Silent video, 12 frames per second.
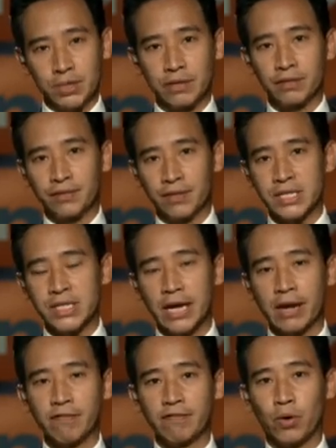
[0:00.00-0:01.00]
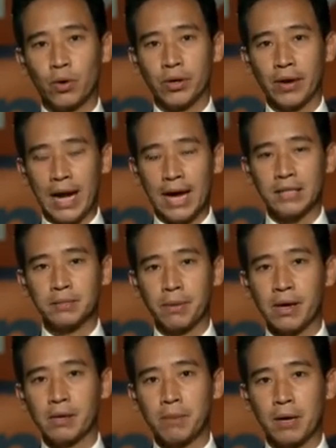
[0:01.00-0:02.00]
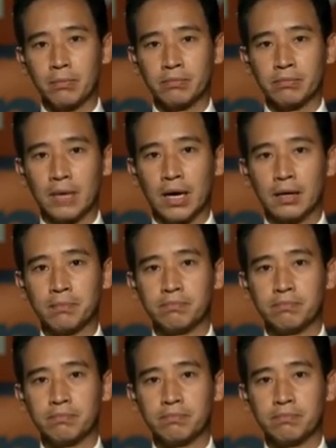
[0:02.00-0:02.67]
of the second fold, you asked me about mm, uh,